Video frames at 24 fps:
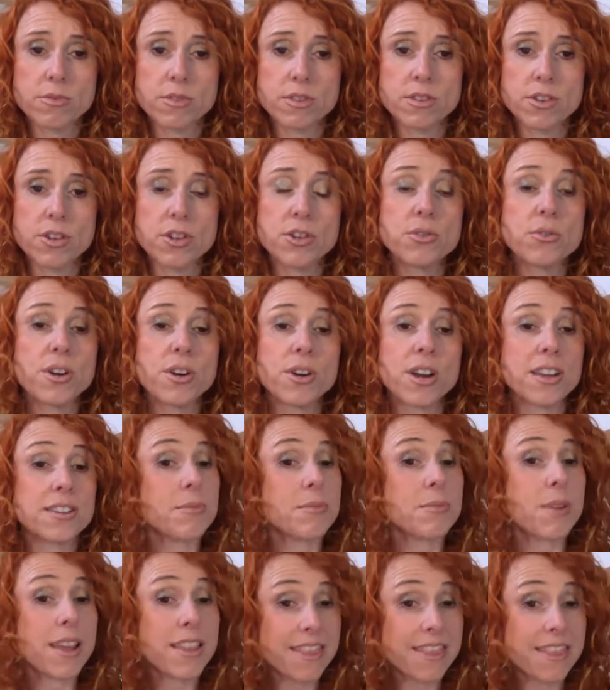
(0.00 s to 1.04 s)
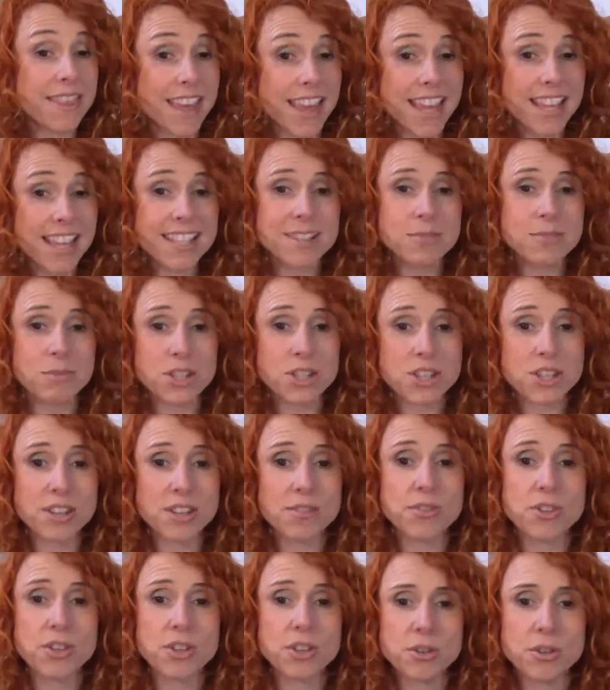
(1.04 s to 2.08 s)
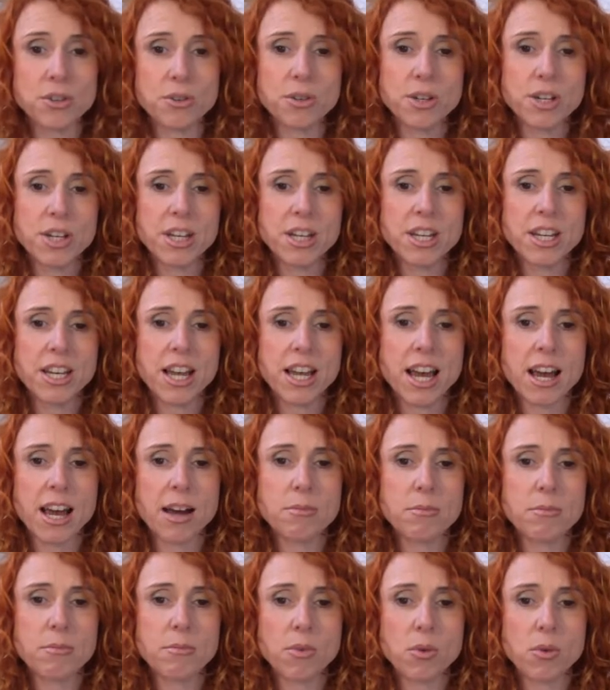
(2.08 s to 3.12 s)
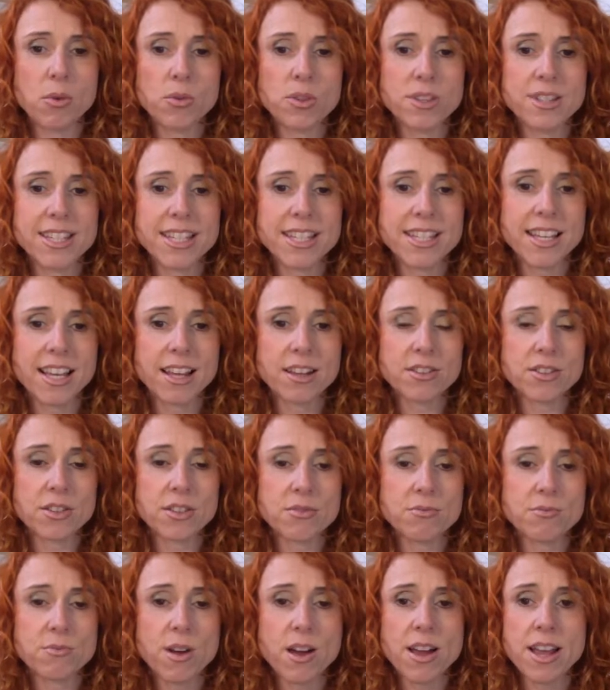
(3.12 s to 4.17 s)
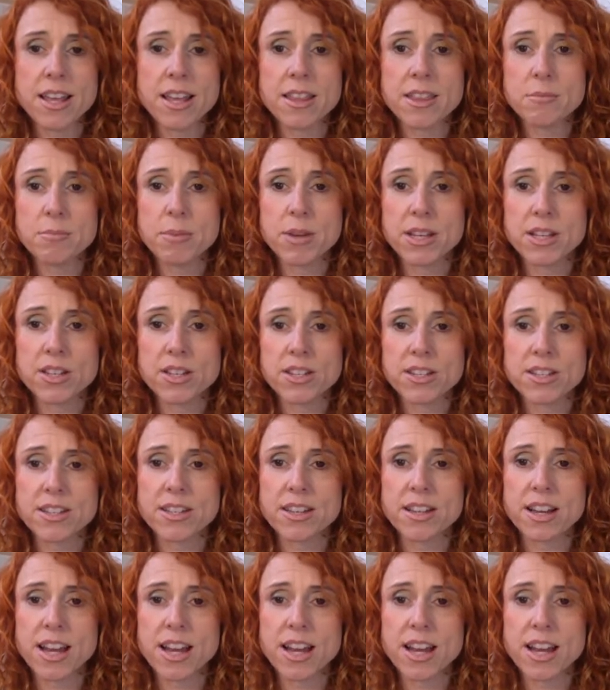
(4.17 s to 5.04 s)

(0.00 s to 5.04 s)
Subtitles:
you can organize them like this, which gives you all the detail to the right and the pictures to the